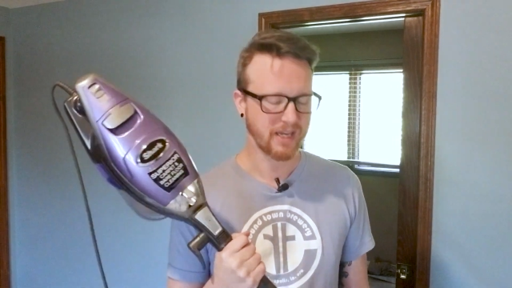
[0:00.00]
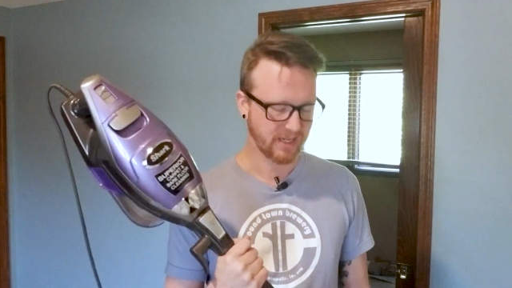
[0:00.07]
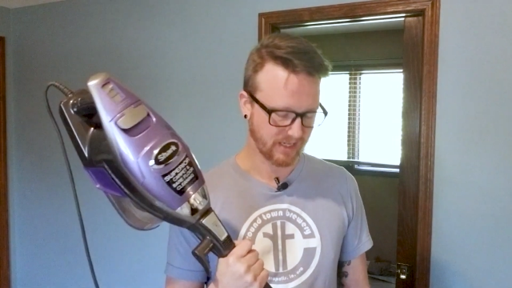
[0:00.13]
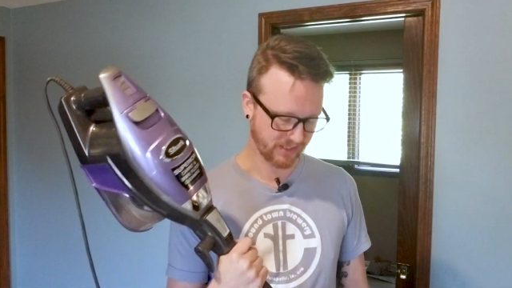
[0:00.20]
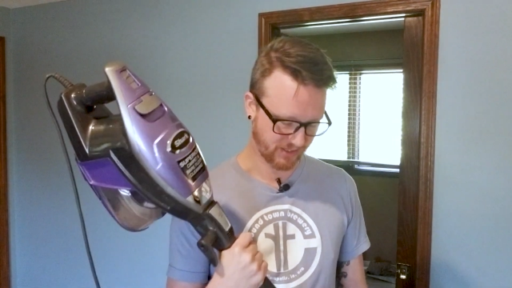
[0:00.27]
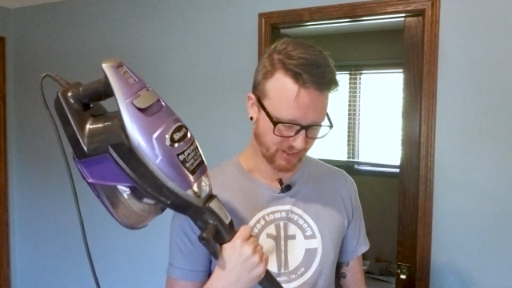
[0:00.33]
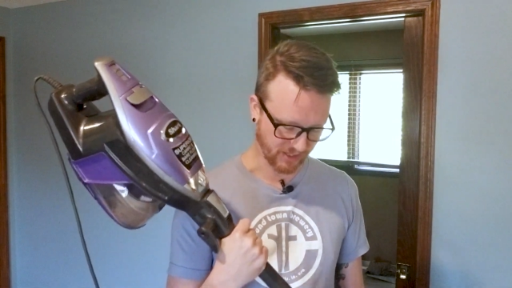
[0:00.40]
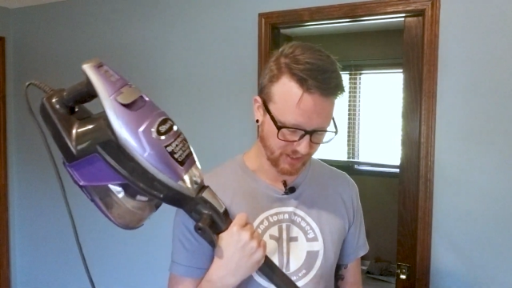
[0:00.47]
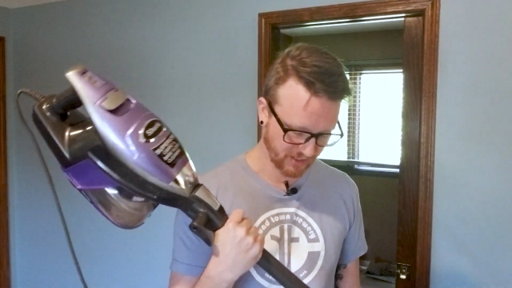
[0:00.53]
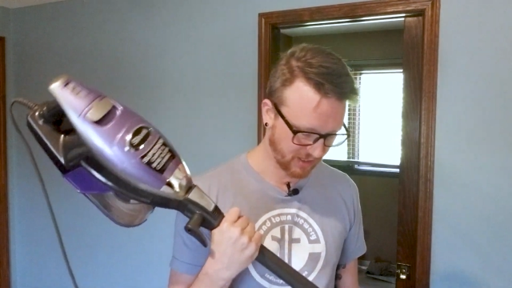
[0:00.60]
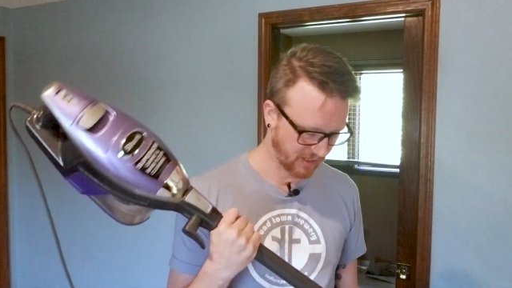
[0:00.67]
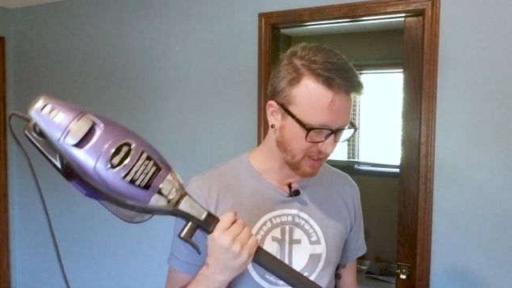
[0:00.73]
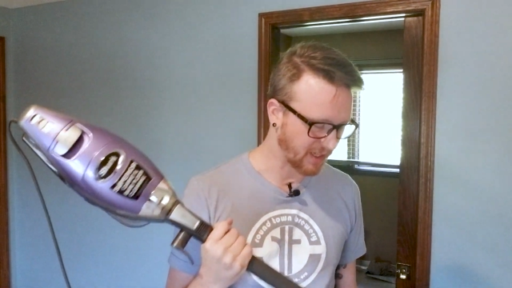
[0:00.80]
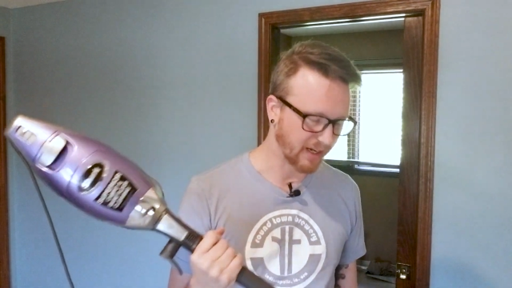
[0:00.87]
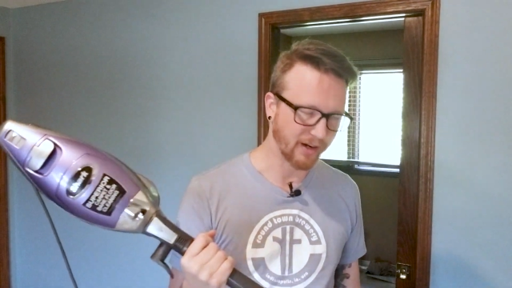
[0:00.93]
It's just,
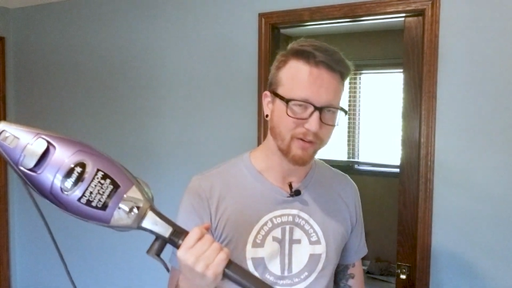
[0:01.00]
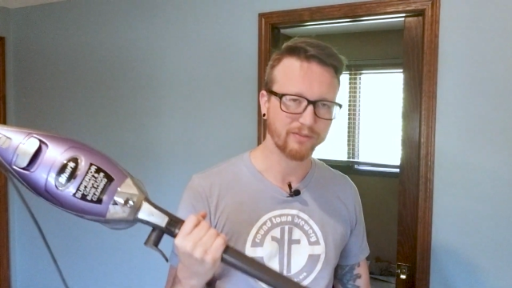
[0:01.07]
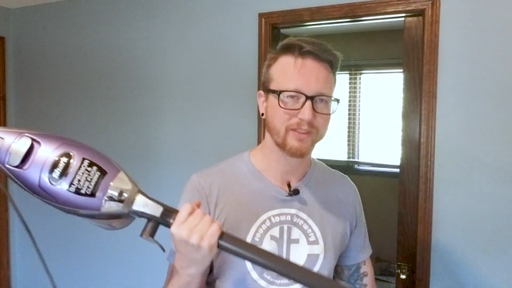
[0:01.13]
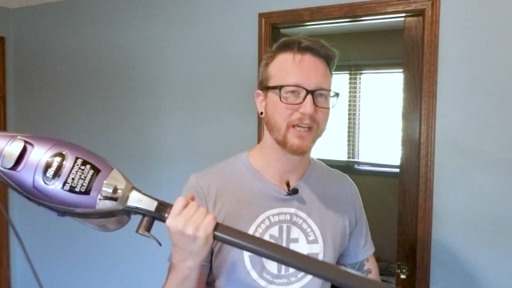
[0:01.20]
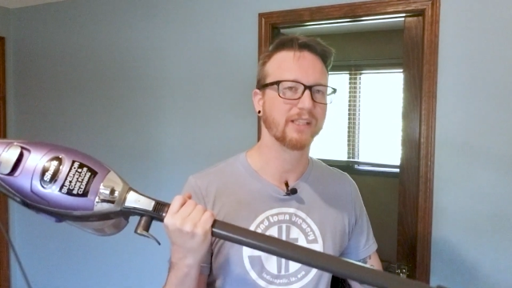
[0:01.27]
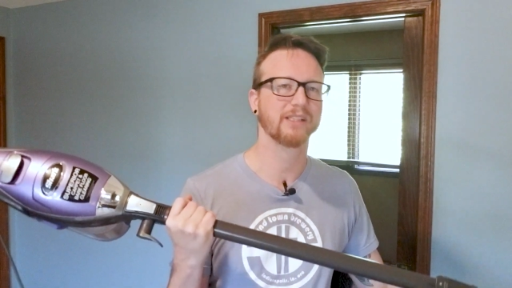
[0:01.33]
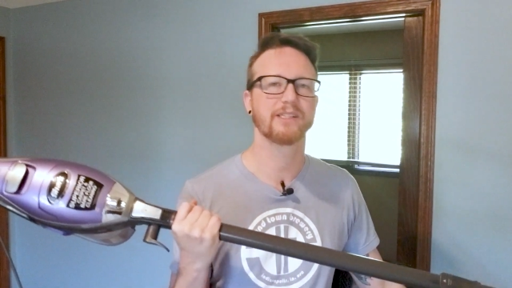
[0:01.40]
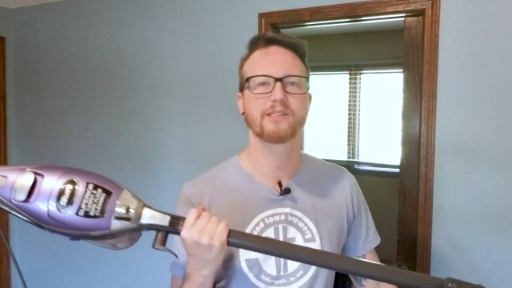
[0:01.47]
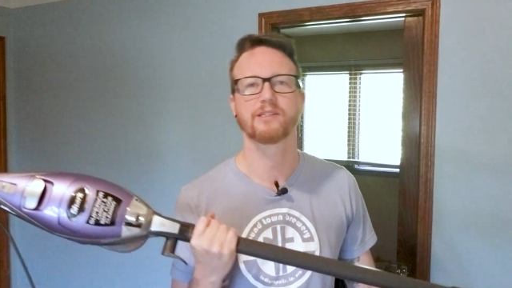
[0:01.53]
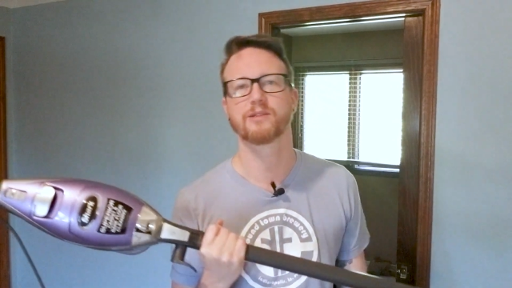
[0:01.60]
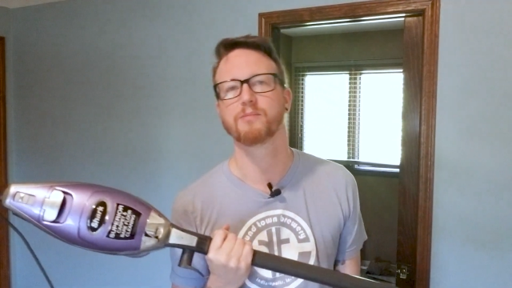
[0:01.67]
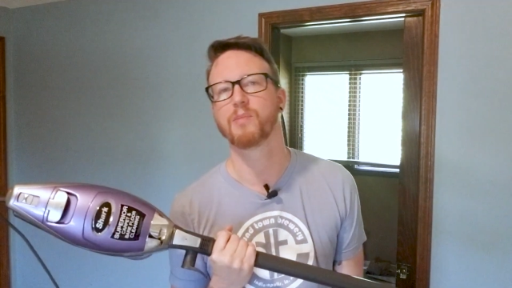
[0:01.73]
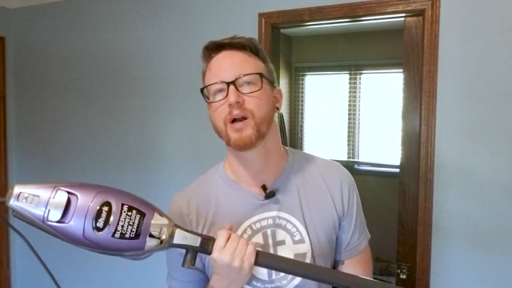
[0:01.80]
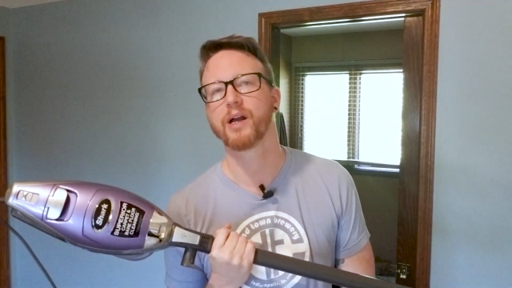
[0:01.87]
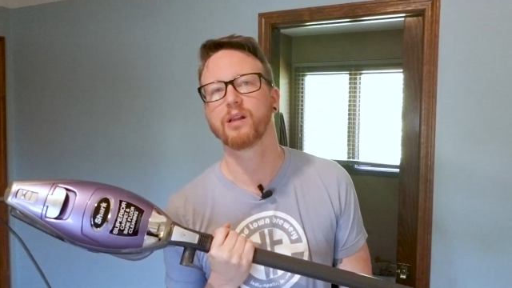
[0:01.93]
you know, that list is a mile